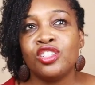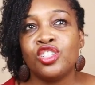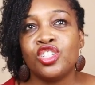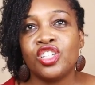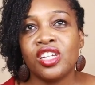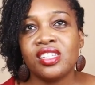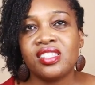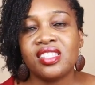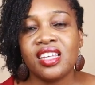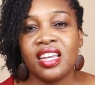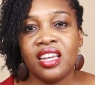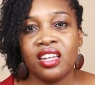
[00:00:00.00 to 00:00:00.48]

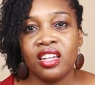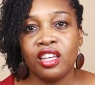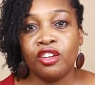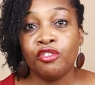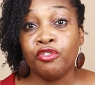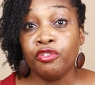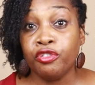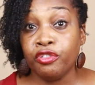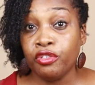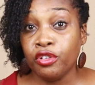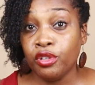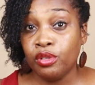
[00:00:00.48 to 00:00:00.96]
just
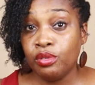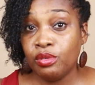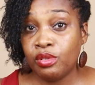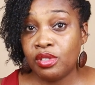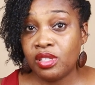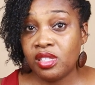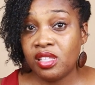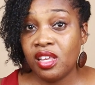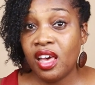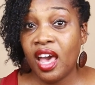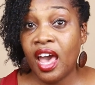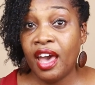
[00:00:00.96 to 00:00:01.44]
eating
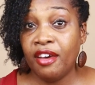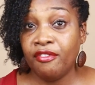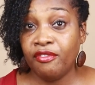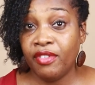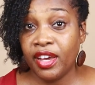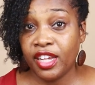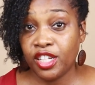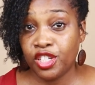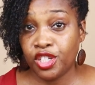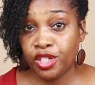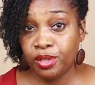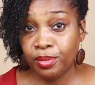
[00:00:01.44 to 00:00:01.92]
fruits and
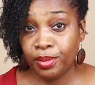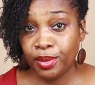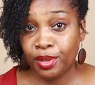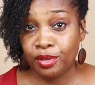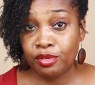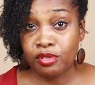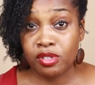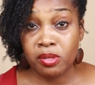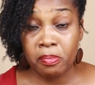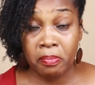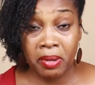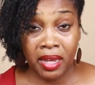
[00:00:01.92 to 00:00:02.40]

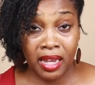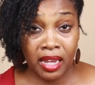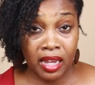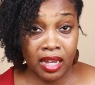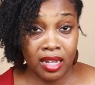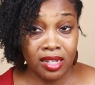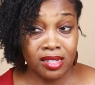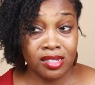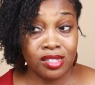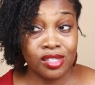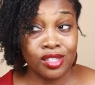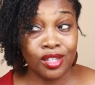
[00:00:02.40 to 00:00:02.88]
vegetables,
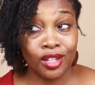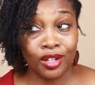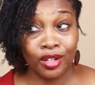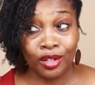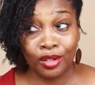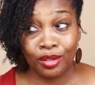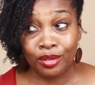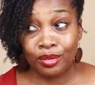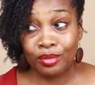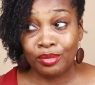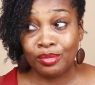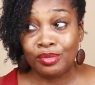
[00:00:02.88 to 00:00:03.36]
beans,
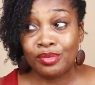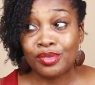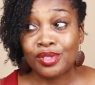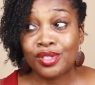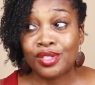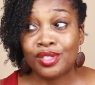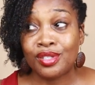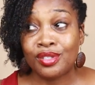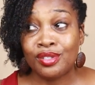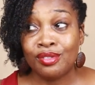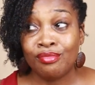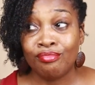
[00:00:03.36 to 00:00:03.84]

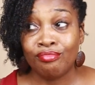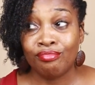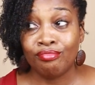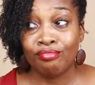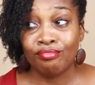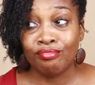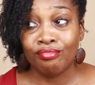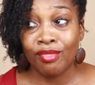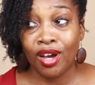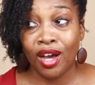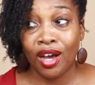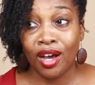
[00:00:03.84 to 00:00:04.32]
legumes,
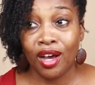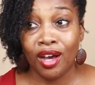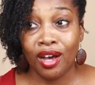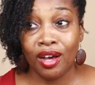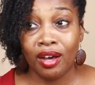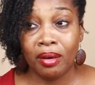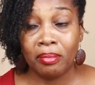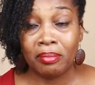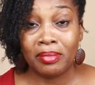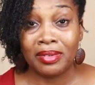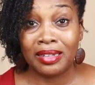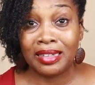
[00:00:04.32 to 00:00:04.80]

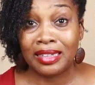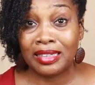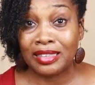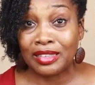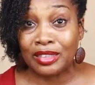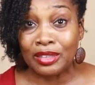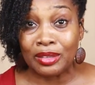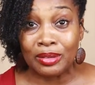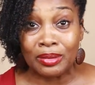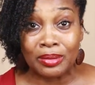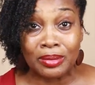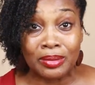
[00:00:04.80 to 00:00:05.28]
uh,
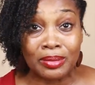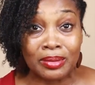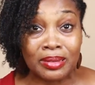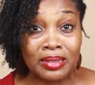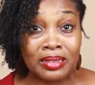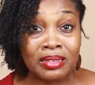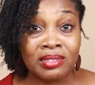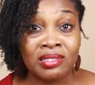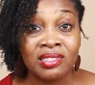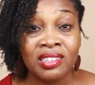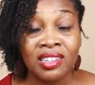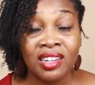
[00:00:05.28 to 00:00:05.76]

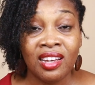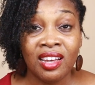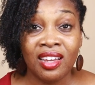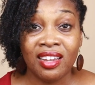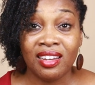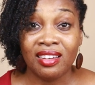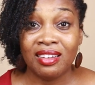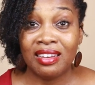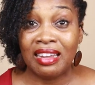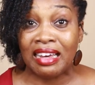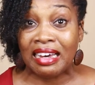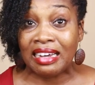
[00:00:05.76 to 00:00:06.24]
lentils,
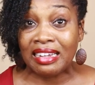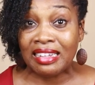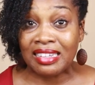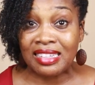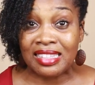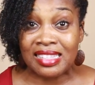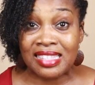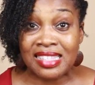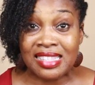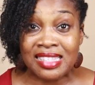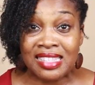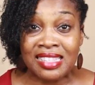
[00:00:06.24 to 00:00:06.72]

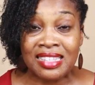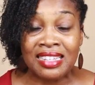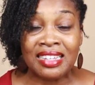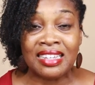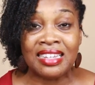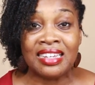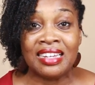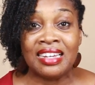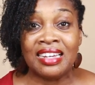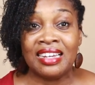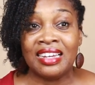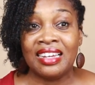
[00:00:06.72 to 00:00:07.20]
nuts.
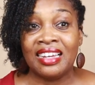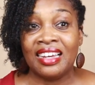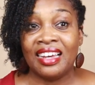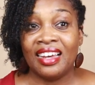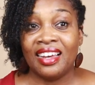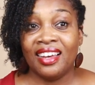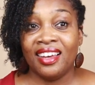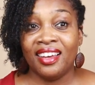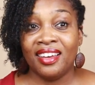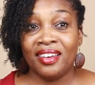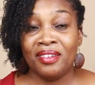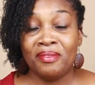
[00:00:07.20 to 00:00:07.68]

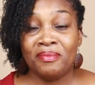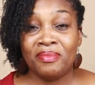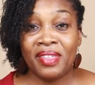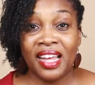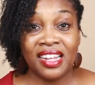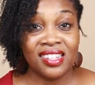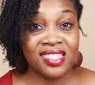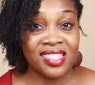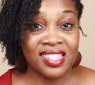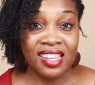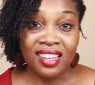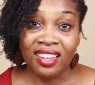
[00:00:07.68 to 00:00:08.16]
Um,
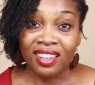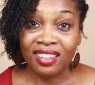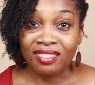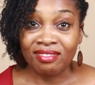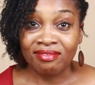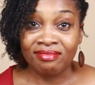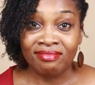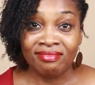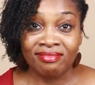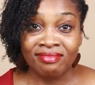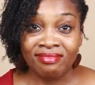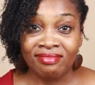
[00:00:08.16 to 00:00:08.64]
that's
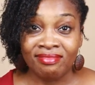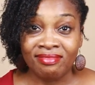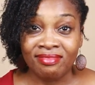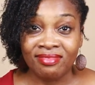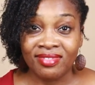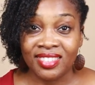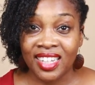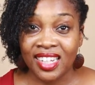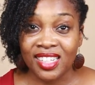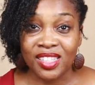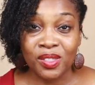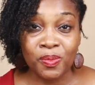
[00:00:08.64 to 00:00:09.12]
it.
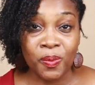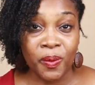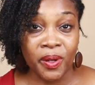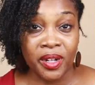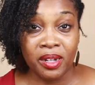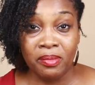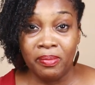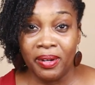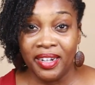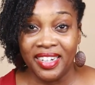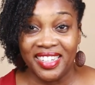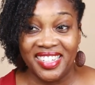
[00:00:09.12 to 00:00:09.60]
That's
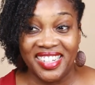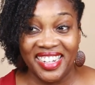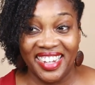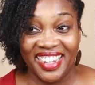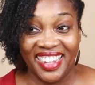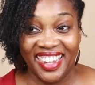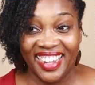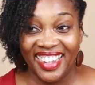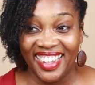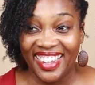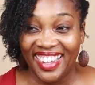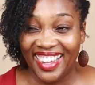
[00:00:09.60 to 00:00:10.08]
pretty much
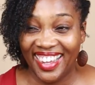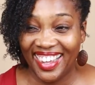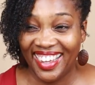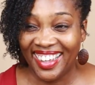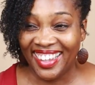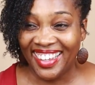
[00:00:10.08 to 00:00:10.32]
it.